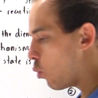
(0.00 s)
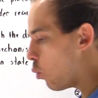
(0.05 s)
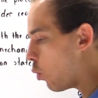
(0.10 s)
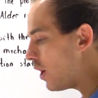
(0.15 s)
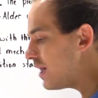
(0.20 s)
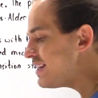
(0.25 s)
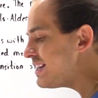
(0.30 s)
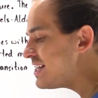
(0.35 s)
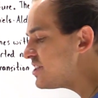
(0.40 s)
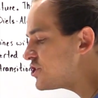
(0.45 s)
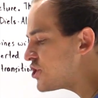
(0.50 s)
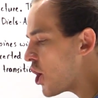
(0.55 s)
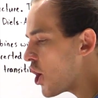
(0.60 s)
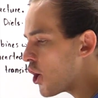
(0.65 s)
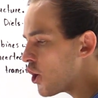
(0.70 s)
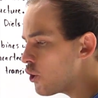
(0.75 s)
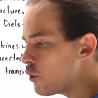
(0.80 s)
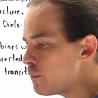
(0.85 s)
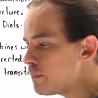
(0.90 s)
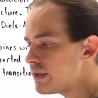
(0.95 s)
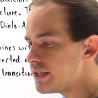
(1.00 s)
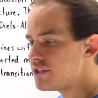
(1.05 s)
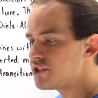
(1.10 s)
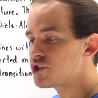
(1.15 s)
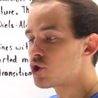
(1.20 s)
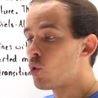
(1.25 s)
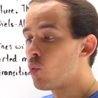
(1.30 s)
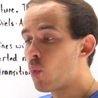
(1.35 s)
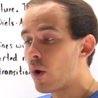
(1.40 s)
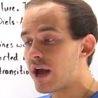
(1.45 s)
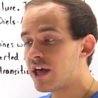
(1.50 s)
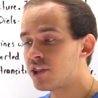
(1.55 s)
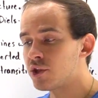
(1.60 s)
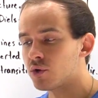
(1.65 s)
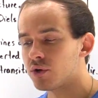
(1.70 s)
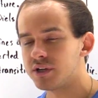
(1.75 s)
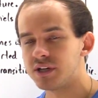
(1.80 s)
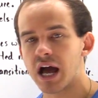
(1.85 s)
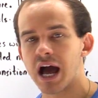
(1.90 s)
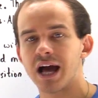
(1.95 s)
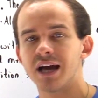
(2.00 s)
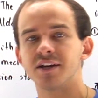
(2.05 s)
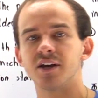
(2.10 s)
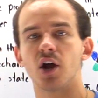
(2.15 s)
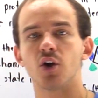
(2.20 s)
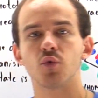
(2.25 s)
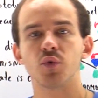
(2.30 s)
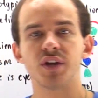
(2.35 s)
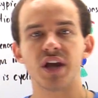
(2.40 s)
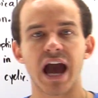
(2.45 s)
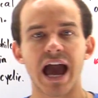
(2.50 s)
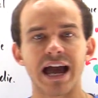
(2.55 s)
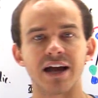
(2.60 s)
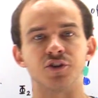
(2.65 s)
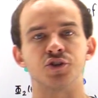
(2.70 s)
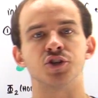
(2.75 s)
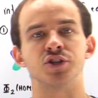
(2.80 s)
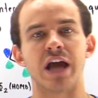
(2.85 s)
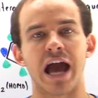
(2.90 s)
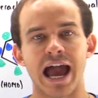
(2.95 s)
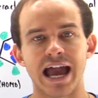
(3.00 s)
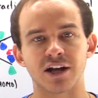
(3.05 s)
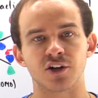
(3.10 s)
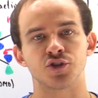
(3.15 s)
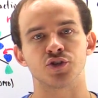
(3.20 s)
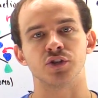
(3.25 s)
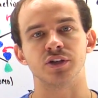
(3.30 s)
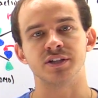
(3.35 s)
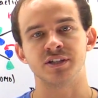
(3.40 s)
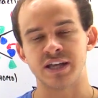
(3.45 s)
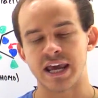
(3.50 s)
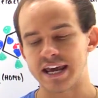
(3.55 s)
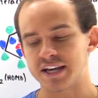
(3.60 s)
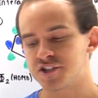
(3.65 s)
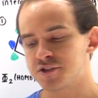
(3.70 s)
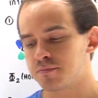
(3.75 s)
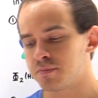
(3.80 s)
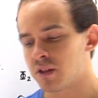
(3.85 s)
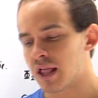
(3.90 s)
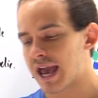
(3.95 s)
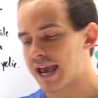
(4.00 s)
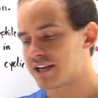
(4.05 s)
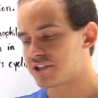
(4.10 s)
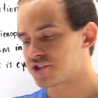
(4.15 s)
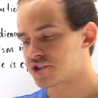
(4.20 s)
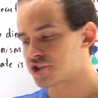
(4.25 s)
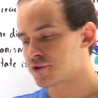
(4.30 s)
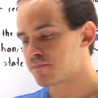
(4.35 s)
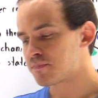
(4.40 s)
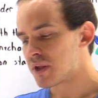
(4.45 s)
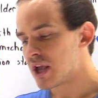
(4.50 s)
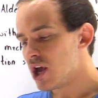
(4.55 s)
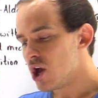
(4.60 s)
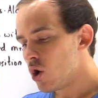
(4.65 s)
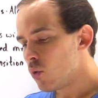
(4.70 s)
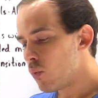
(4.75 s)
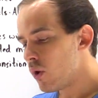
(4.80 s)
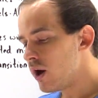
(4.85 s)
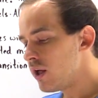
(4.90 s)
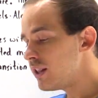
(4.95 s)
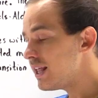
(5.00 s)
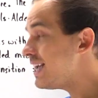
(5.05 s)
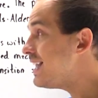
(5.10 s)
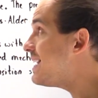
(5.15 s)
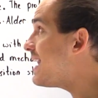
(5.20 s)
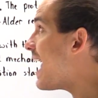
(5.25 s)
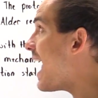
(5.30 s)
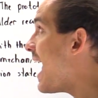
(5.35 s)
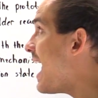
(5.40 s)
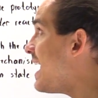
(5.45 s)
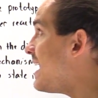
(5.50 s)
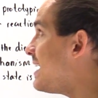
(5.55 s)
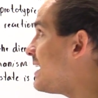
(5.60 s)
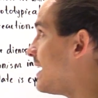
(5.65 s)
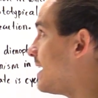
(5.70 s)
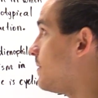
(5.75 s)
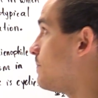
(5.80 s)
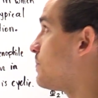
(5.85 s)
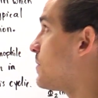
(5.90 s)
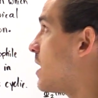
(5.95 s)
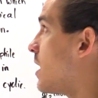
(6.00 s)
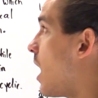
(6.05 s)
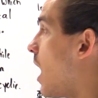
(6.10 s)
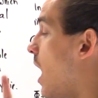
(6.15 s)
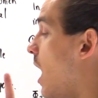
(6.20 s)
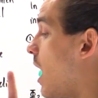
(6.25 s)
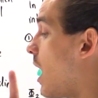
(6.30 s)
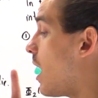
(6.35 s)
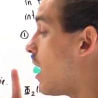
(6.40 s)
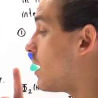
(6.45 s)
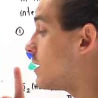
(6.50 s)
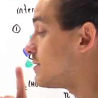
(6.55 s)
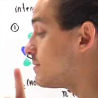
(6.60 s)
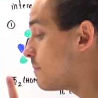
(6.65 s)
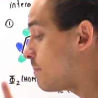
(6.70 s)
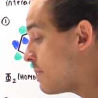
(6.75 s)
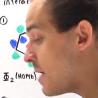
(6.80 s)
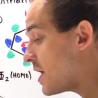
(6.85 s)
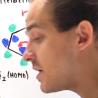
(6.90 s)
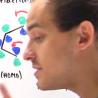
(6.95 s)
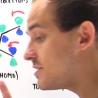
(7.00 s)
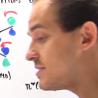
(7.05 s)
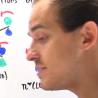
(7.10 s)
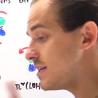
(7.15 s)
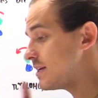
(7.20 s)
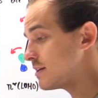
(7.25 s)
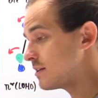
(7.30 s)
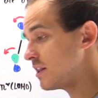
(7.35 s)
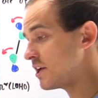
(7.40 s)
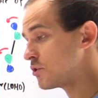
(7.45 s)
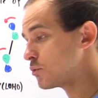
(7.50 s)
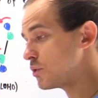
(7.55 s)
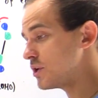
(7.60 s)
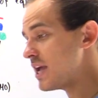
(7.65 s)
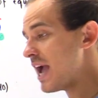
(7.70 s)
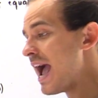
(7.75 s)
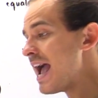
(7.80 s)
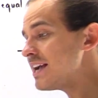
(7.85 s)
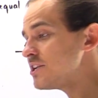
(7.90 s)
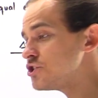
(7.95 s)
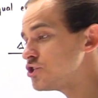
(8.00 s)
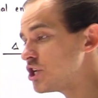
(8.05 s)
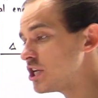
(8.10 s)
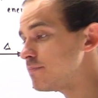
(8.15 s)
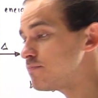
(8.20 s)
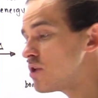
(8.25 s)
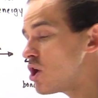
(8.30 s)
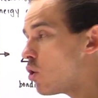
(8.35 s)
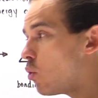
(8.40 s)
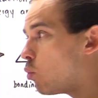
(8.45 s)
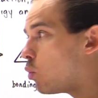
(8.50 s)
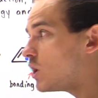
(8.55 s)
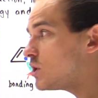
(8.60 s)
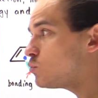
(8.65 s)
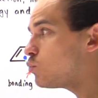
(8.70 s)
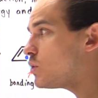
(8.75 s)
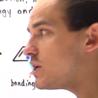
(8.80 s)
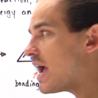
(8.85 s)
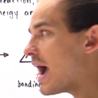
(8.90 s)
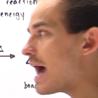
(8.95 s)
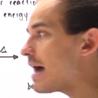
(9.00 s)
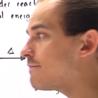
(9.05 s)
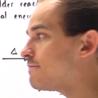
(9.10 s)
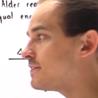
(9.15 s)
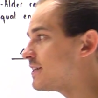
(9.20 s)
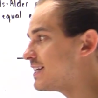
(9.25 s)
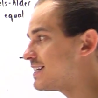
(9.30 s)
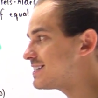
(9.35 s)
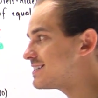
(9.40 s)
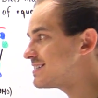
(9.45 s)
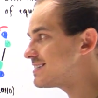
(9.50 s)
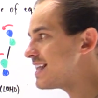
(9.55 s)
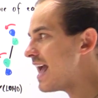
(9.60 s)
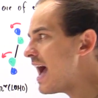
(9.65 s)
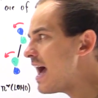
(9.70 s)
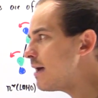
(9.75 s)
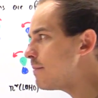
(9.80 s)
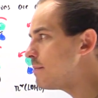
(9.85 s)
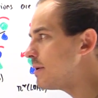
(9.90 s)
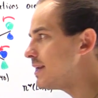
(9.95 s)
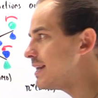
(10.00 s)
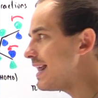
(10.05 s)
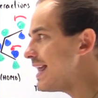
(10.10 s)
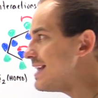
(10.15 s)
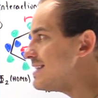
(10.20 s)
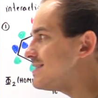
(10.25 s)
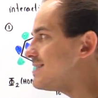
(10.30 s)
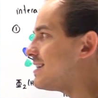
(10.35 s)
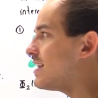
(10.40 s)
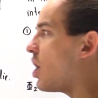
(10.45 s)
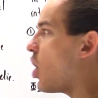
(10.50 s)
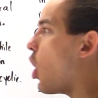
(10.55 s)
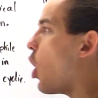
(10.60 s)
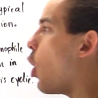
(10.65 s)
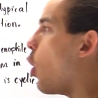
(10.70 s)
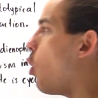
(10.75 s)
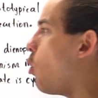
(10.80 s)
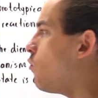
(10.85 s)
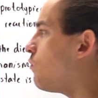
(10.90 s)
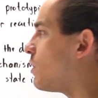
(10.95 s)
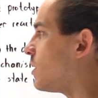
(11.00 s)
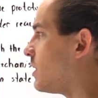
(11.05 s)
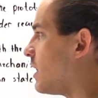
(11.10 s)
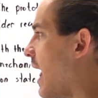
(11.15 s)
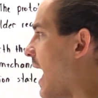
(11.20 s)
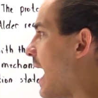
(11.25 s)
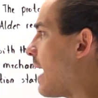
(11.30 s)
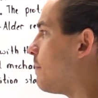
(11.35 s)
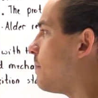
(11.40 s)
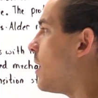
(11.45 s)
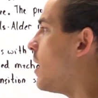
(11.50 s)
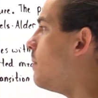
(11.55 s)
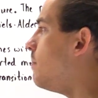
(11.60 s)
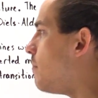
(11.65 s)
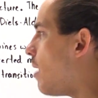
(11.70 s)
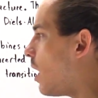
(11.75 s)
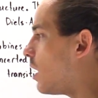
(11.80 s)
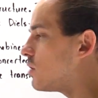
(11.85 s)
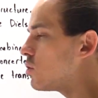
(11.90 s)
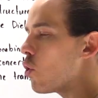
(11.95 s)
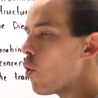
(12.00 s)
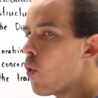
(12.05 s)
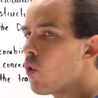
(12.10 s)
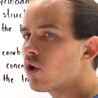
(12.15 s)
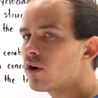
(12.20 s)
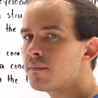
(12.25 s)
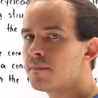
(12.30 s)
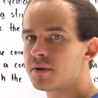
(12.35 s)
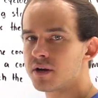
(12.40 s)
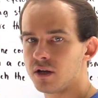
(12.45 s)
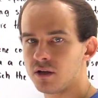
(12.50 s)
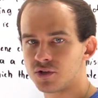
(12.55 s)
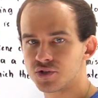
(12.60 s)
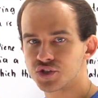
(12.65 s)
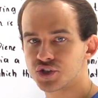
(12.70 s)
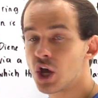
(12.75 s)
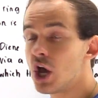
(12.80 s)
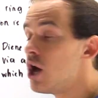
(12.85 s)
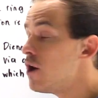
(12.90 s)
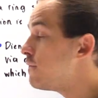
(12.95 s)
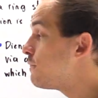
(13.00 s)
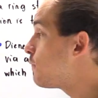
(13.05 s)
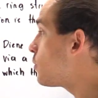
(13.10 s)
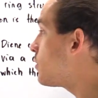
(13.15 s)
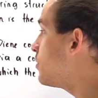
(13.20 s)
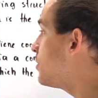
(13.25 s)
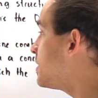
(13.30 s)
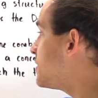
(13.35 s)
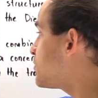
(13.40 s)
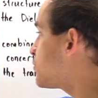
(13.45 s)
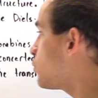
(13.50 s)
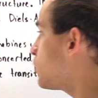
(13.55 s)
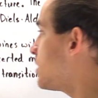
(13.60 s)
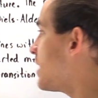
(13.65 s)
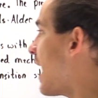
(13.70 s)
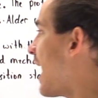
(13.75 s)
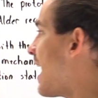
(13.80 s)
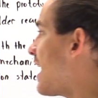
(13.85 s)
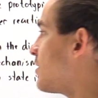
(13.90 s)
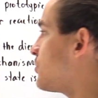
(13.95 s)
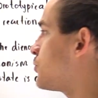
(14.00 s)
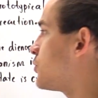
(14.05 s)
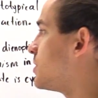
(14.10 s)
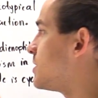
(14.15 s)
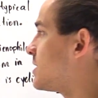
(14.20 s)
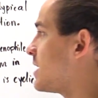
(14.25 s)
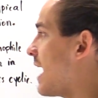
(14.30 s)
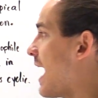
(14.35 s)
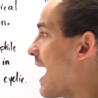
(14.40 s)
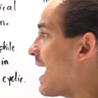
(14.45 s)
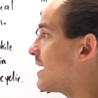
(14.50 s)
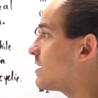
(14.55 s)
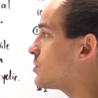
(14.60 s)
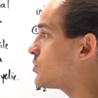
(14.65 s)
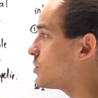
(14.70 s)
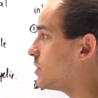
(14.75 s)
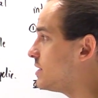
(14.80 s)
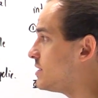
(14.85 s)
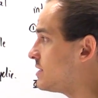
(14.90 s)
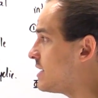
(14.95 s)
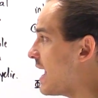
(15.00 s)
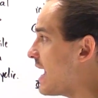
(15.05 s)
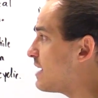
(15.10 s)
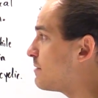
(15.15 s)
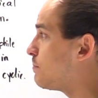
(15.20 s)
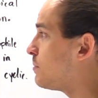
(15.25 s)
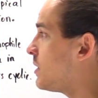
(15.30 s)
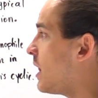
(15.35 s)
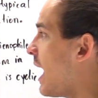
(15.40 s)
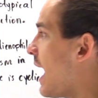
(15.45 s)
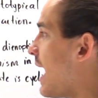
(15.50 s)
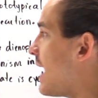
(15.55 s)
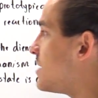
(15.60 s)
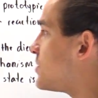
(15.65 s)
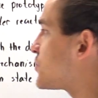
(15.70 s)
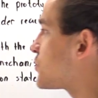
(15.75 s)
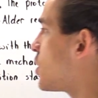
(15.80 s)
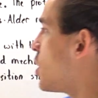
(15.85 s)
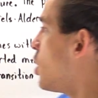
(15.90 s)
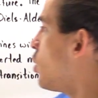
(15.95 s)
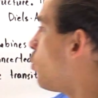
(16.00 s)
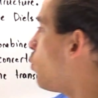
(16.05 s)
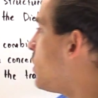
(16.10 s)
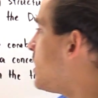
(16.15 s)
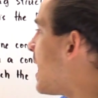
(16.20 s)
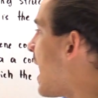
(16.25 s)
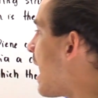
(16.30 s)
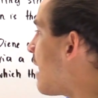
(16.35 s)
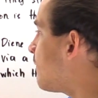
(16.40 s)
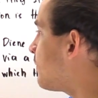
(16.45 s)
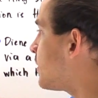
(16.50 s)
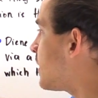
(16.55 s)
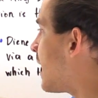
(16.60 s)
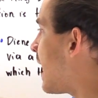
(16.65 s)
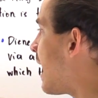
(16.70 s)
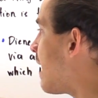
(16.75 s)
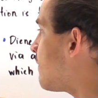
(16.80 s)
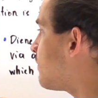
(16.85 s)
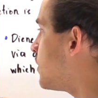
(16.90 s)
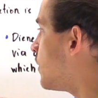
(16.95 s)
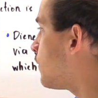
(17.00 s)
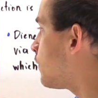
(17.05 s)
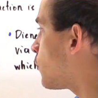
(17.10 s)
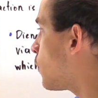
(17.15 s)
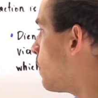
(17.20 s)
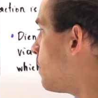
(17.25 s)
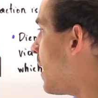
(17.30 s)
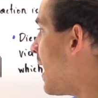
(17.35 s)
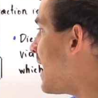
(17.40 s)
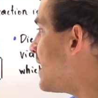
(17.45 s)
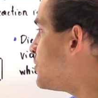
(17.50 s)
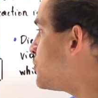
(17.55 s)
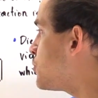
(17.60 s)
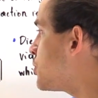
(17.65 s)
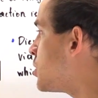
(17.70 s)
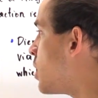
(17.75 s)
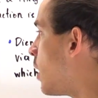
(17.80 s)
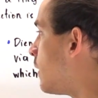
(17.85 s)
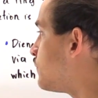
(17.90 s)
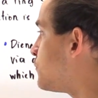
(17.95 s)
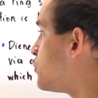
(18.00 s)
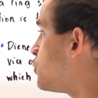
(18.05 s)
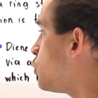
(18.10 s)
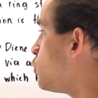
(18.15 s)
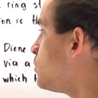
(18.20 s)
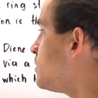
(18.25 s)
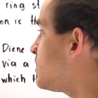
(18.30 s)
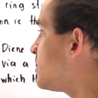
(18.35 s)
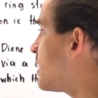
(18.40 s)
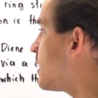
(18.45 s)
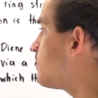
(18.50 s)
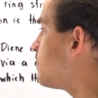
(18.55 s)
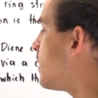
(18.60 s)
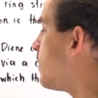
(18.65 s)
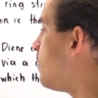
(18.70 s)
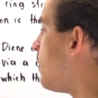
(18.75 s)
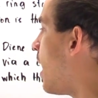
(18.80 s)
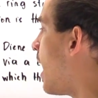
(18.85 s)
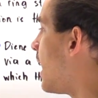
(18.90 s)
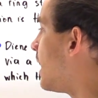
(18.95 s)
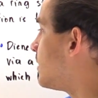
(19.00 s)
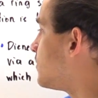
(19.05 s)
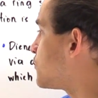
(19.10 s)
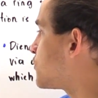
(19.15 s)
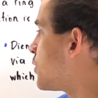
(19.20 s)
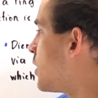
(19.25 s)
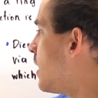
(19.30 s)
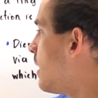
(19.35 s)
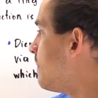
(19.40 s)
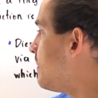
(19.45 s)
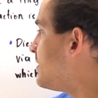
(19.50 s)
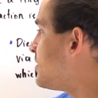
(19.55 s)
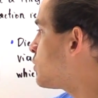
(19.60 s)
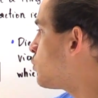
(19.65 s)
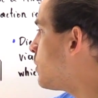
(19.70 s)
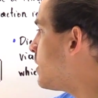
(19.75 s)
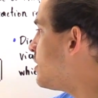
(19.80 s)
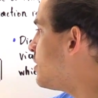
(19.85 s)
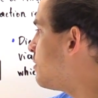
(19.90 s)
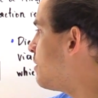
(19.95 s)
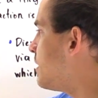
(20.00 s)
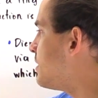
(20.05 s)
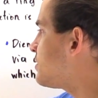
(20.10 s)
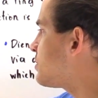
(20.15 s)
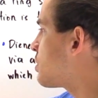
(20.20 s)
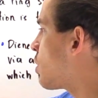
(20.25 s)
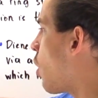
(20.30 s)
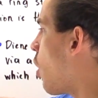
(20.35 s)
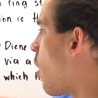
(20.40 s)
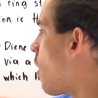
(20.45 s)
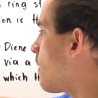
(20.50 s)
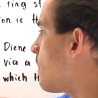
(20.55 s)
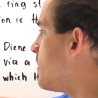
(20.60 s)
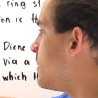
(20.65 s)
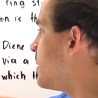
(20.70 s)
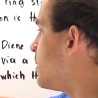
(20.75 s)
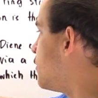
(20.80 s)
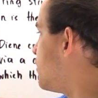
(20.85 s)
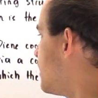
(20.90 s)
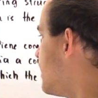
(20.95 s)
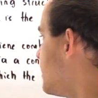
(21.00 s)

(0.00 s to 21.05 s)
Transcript: what determines whether or not a reaction actually takes place? Well, in any pericyclic reaction, what we have to examine is the overlap among orbitals. For this reaction to actually take place, we have to have the formation of two sigma bonds between this carbon and